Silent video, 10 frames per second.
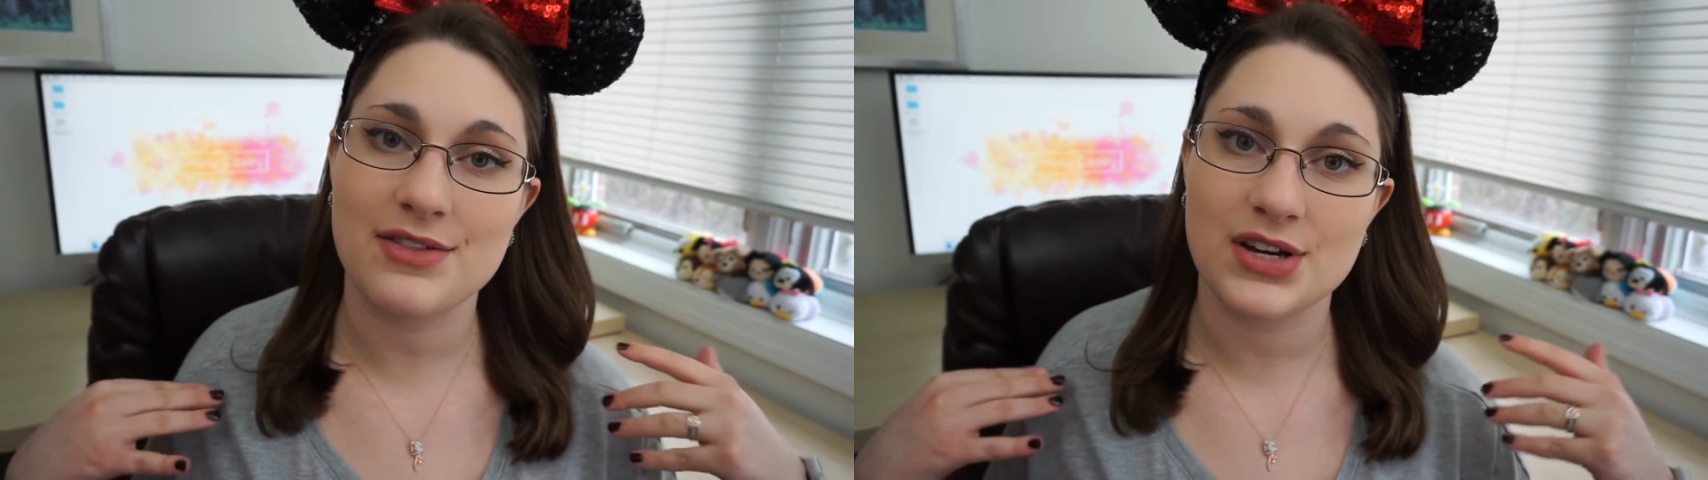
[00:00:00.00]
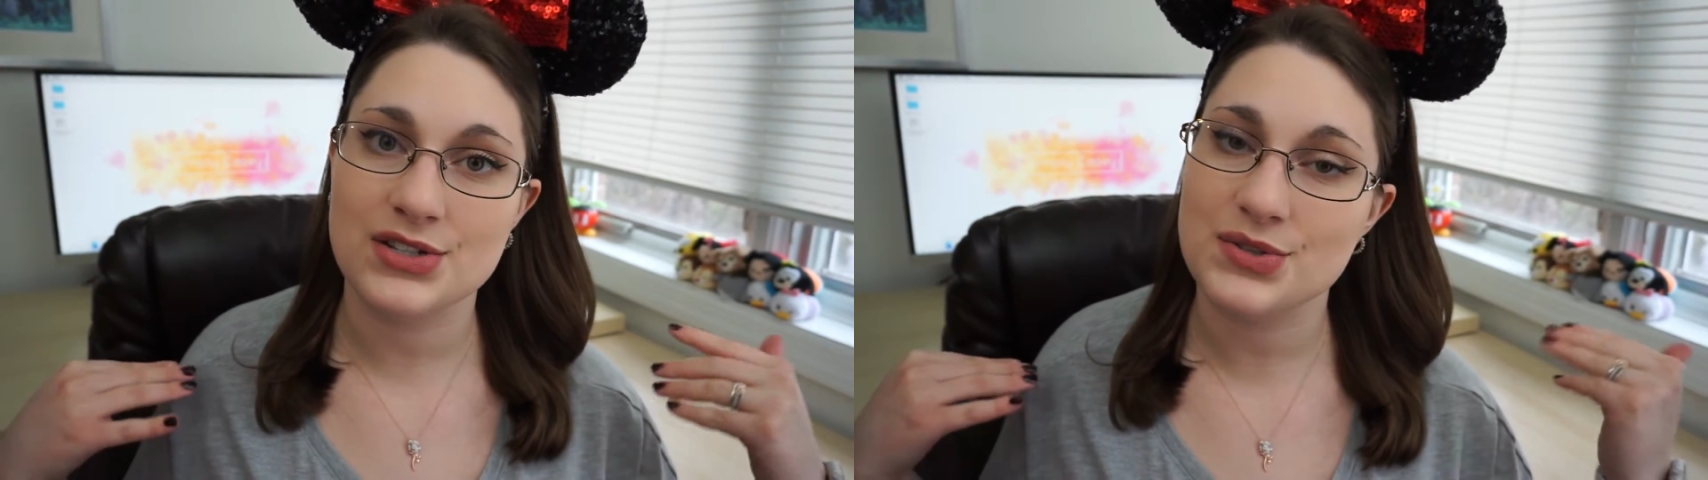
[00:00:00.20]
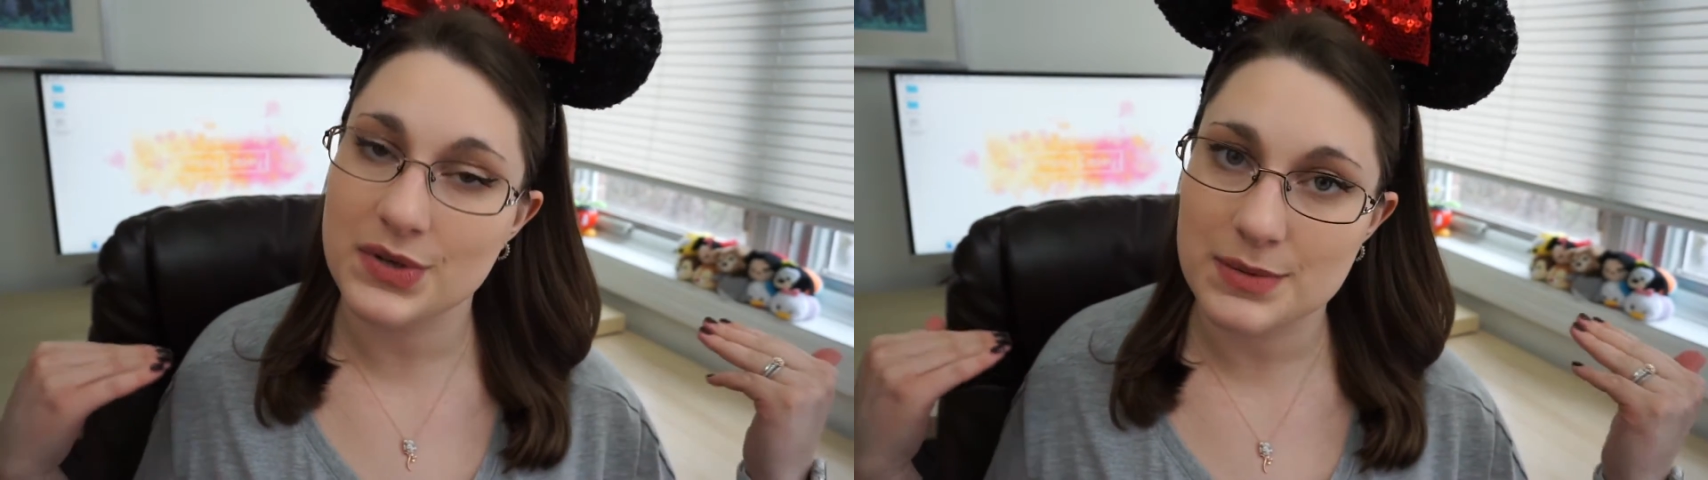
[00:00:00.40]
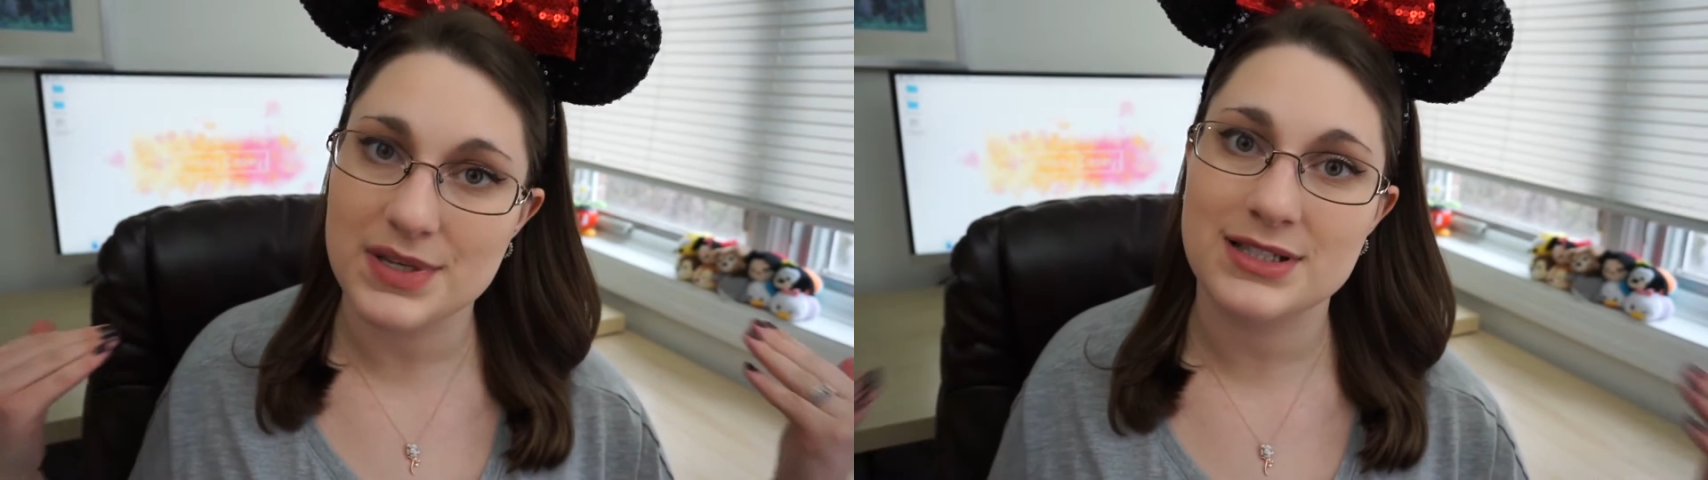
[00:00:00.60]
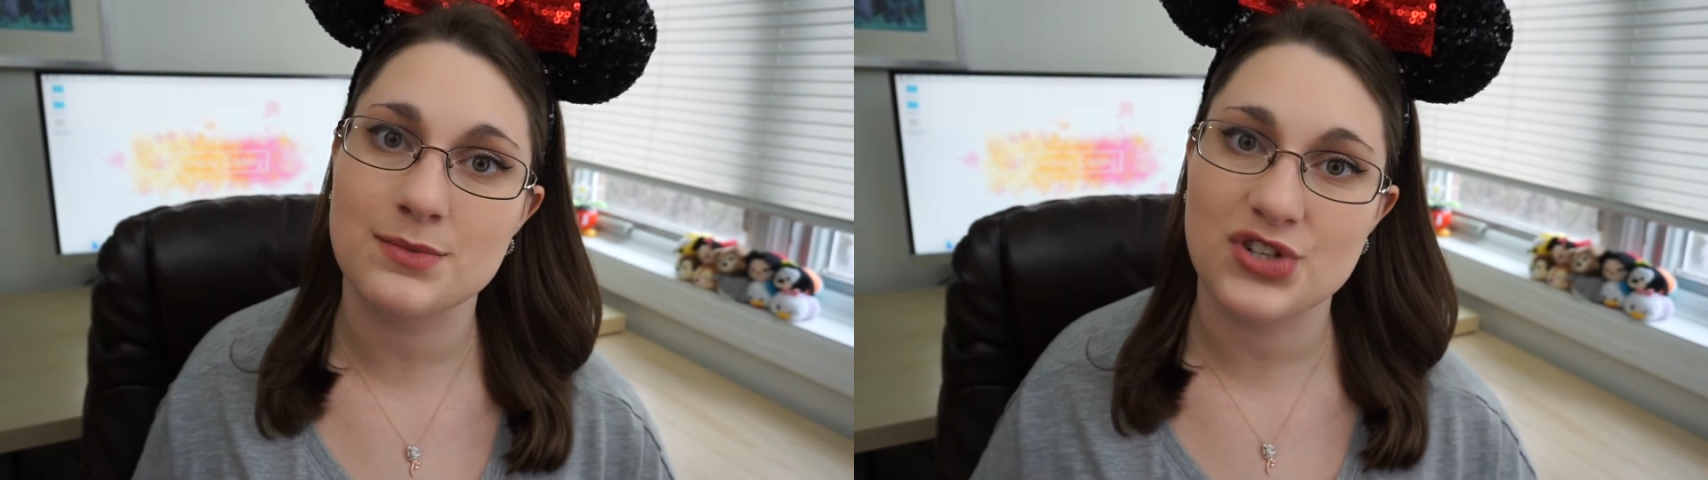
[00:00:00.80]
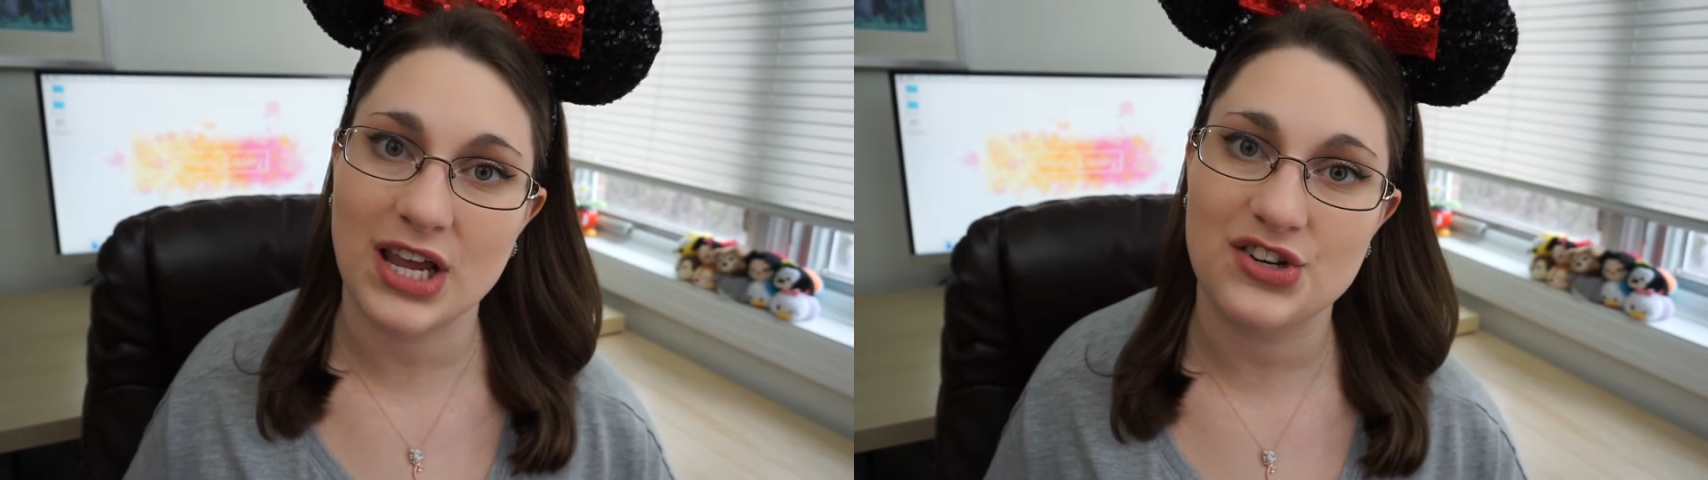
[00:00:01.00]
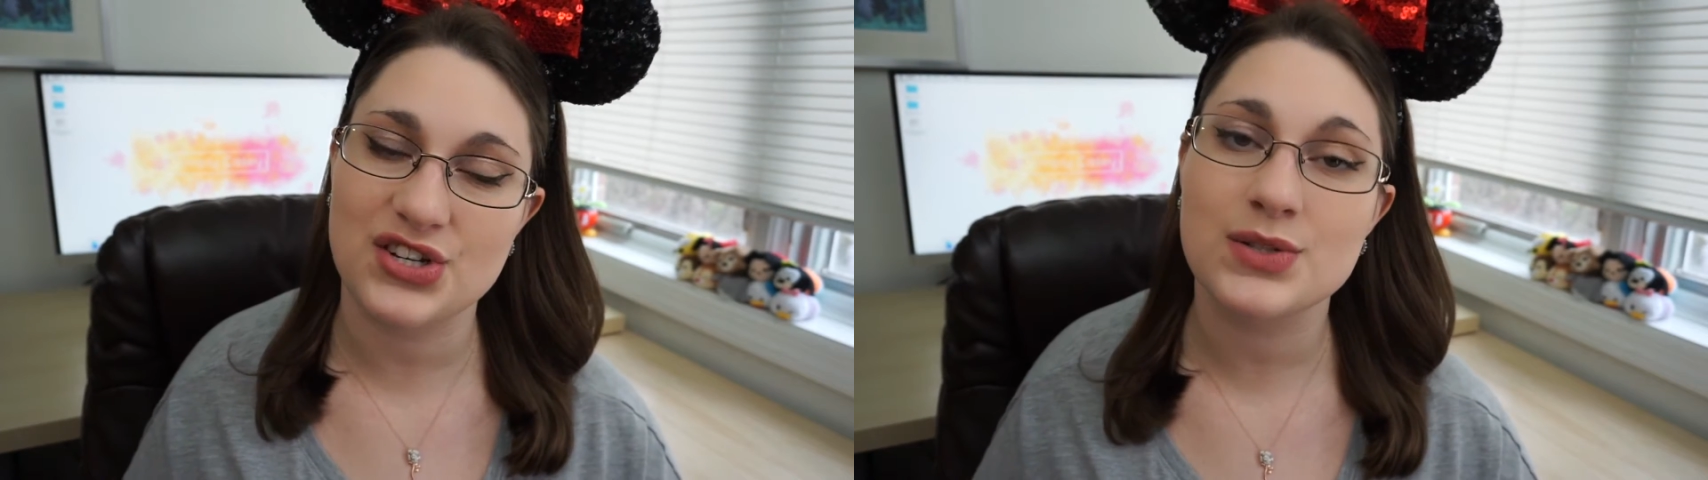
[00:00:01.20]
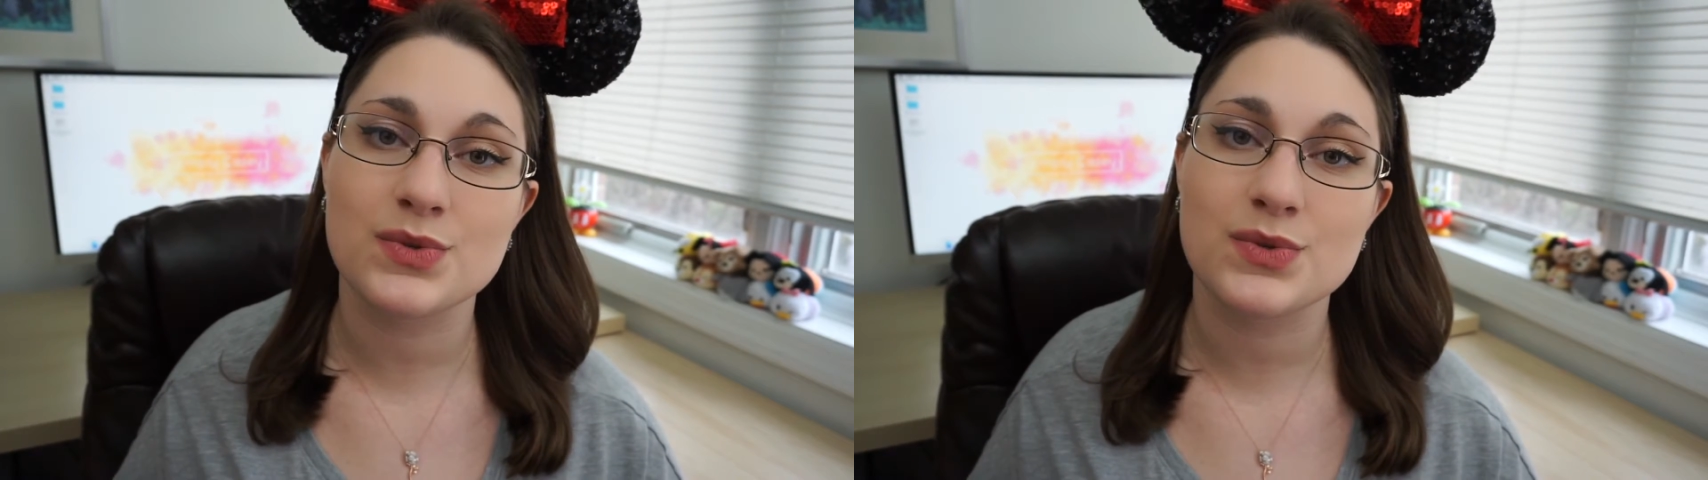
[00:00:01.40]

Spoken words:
there's going to be some changes